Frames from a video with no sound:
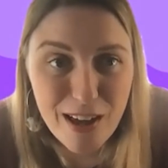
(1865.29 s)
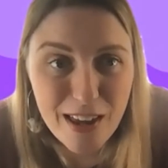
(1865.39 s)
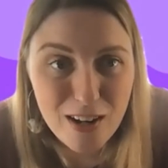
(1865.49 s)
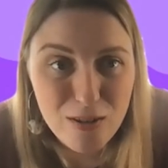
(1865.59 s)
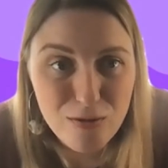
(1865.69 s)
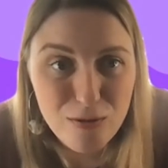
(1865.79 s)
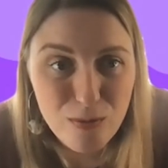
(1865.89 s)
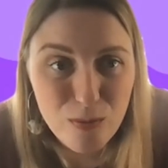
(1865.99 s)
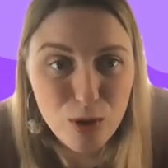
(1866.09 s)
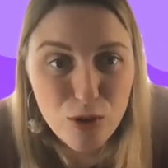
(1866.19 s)
And if
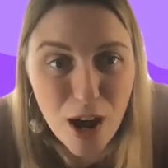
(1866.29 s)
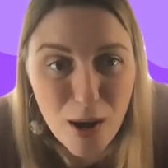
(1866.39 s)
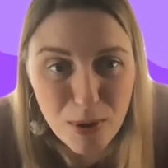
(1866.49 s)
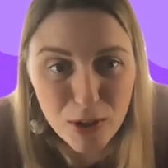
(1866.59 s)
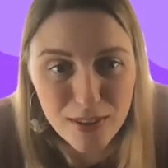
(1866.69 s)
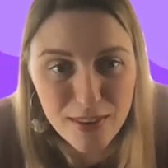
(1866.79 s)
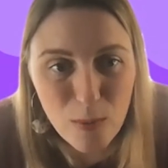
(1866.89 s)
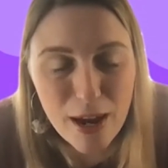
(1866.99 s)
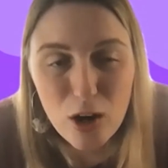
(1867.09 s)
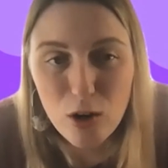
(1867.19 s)
you're not building that
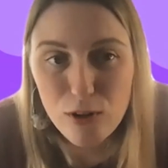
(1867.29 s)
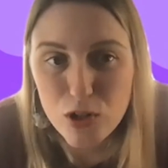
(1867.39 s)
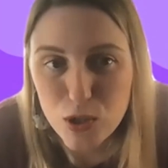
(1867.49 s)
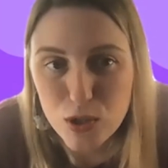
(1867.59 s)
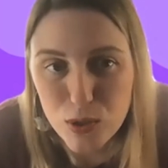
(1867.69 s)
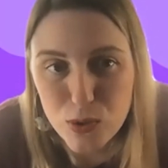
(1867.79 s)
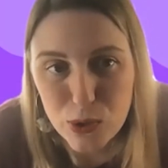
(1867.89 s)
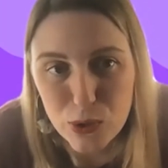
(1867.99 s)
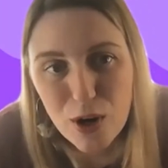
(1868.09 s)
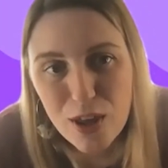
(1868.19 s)
way, or if you're choosing to
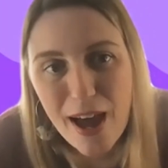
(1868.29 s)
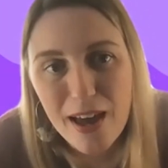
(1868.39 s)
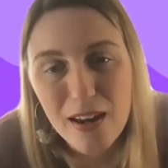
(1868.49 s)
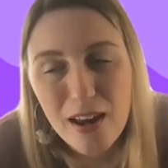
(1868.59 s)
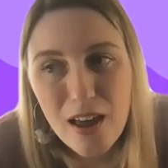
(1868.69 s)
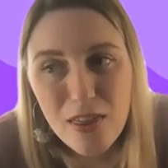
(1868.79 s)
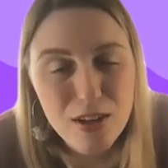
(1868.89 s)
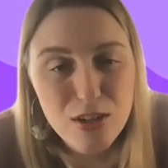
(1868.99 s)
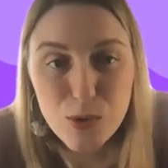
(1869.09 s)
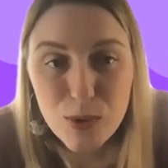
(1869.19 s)
ignore that,
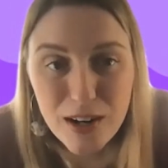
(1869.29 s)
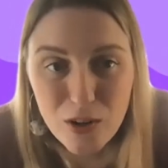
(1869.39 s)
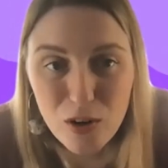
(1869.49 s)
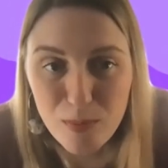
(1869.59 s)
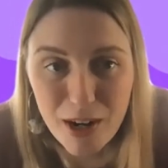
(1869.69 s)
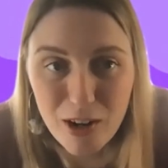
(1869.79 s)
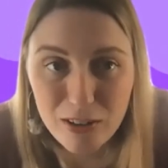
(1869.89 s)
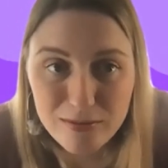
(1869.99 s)
then do it at your own peril.